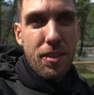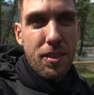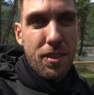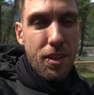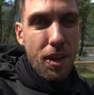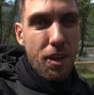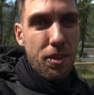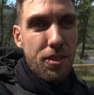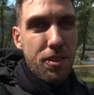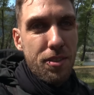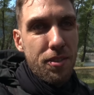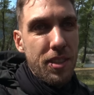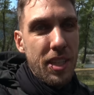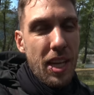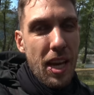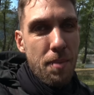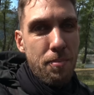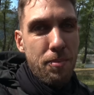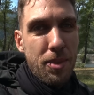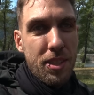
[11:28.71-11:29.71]
go to
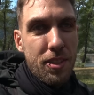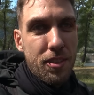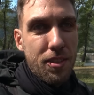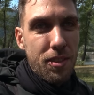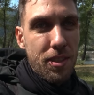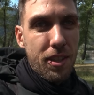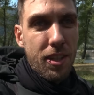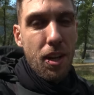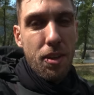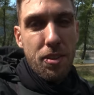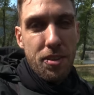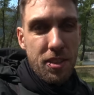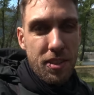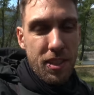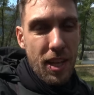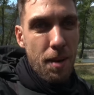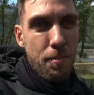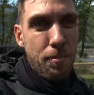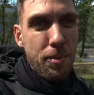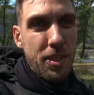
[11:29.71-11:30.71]
the embassy to the closest
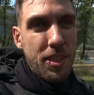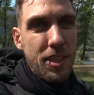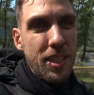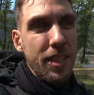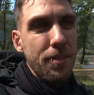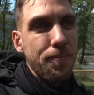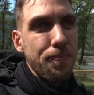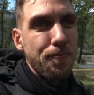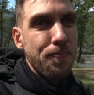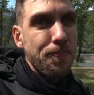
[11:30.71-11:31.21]
embassy